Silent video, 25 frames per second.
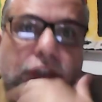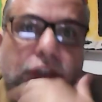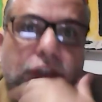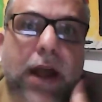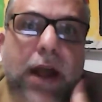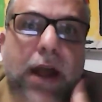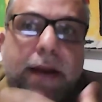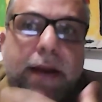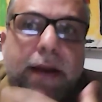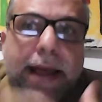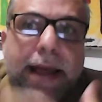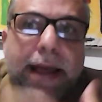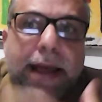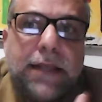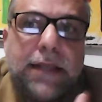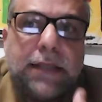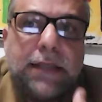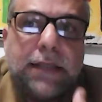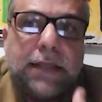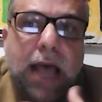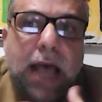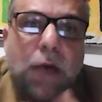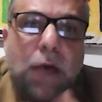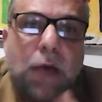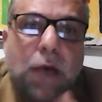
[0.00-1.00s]
arise
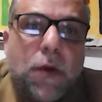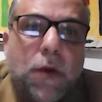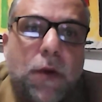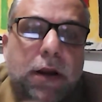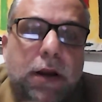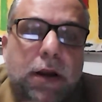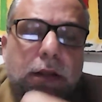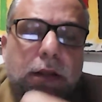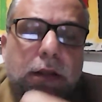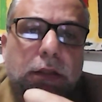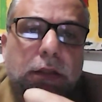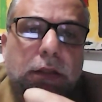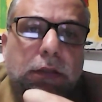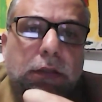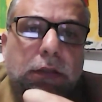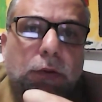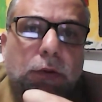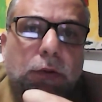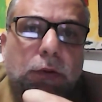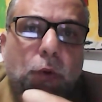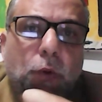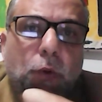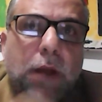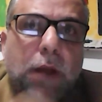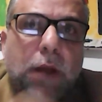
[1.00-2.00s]
our
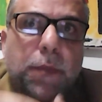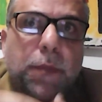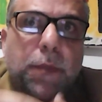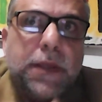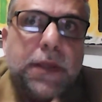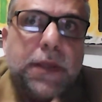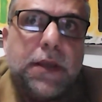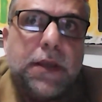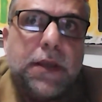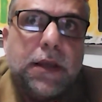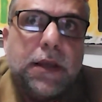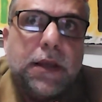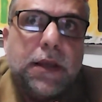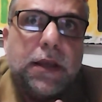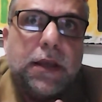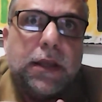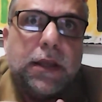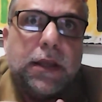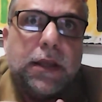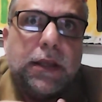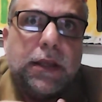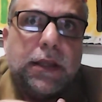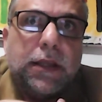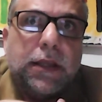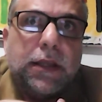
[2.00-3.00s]
well-being
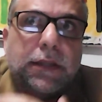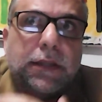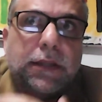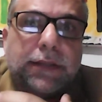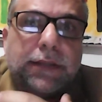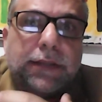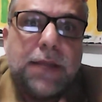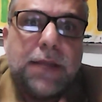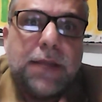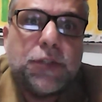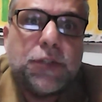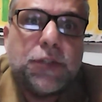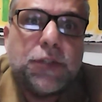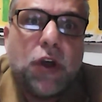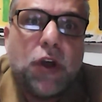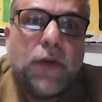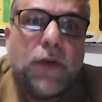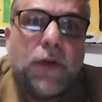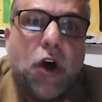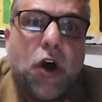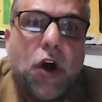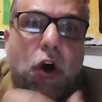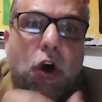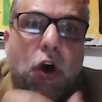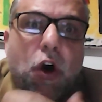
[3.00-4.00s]
in terms
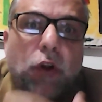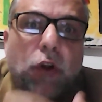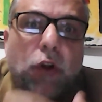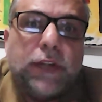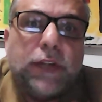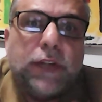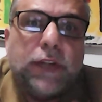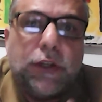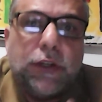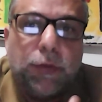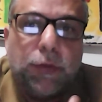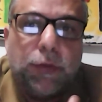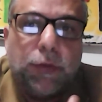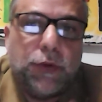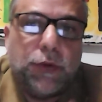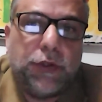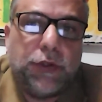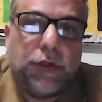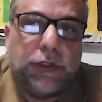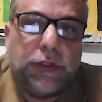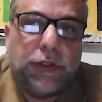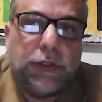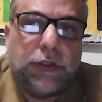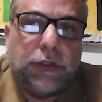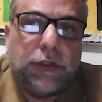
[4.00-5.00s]
of all the
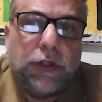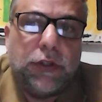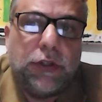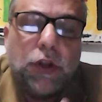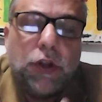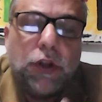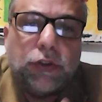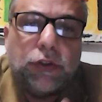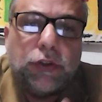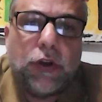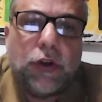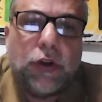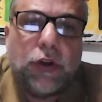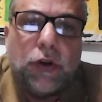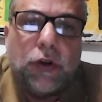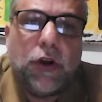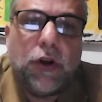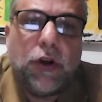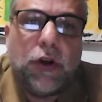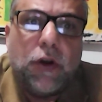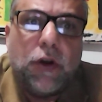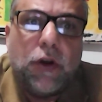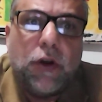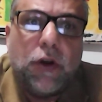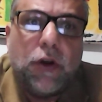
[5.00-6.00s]
community, not
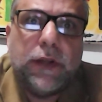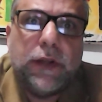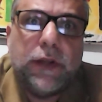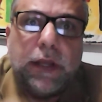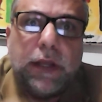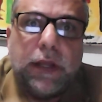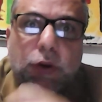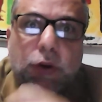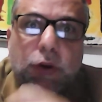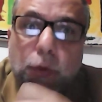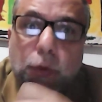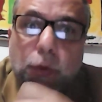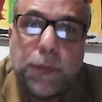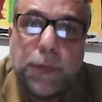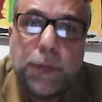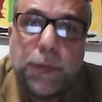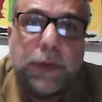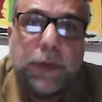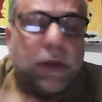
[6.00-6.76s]
all of a group